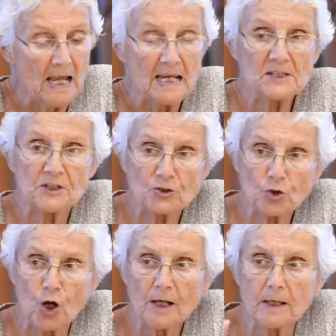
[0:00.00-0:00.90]
Is he
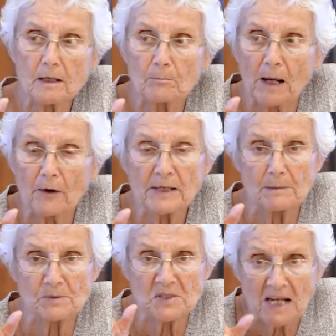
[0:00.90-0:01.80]
talking about
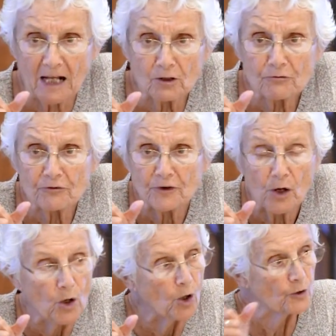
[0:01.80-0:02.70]
himself
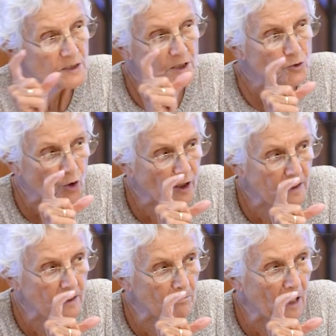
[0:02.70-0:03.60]
or is he
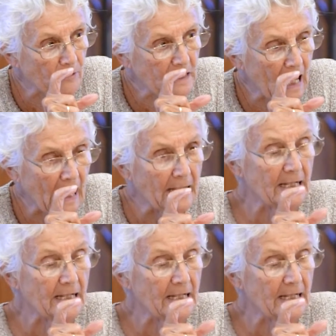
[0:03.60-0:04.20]
talking about God?